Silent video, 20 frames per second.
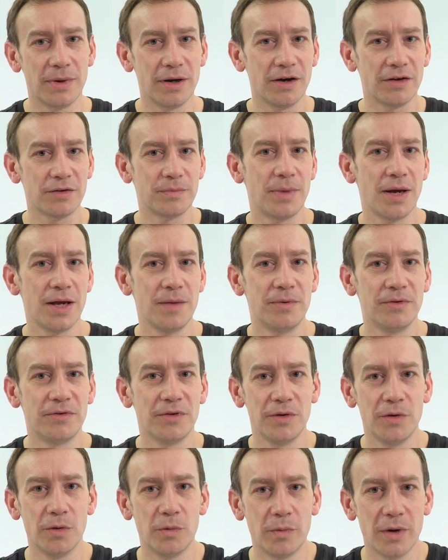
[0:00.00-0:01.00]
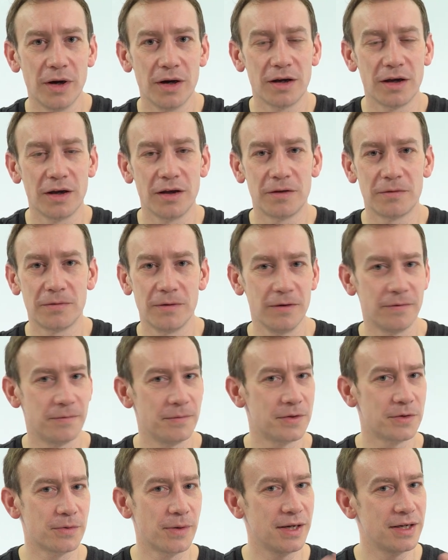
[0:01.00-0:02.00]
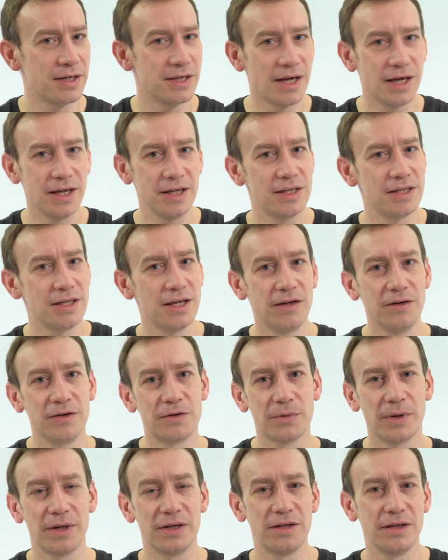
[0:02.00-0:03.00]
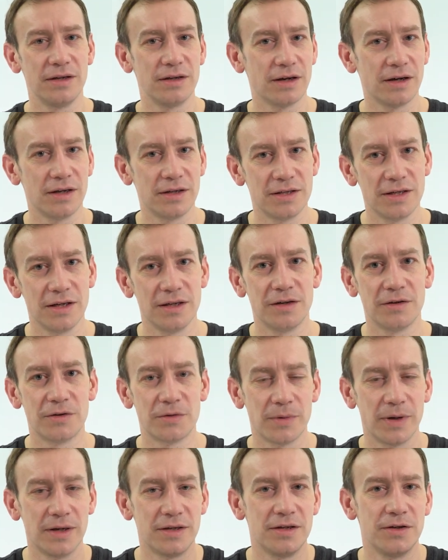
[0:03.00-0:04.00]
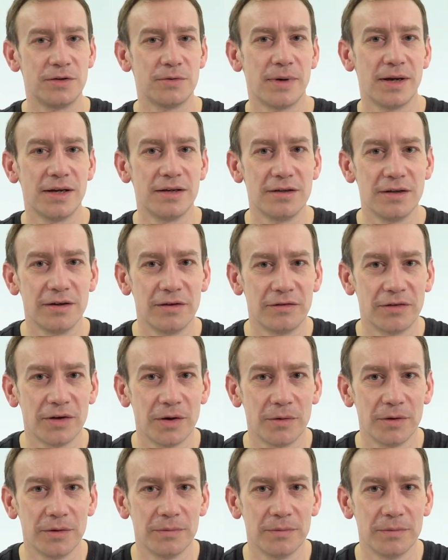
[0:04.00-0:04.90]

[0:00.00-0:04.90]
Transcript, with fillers: past papers that you're working through from 2018, 2019 and 2020 and so